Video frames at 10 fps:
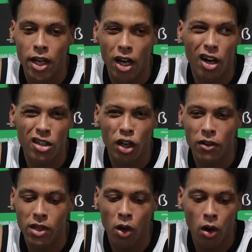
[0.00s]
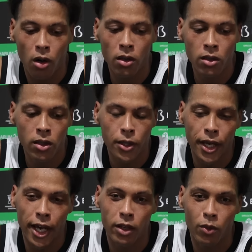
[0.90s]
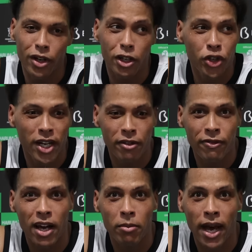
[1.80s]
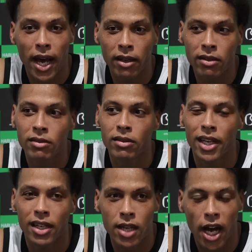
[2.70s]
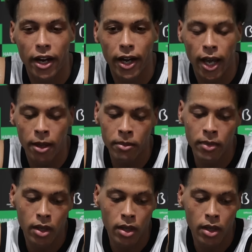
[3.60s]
dug ourselves a hole, and we were trying to fight back the entire game.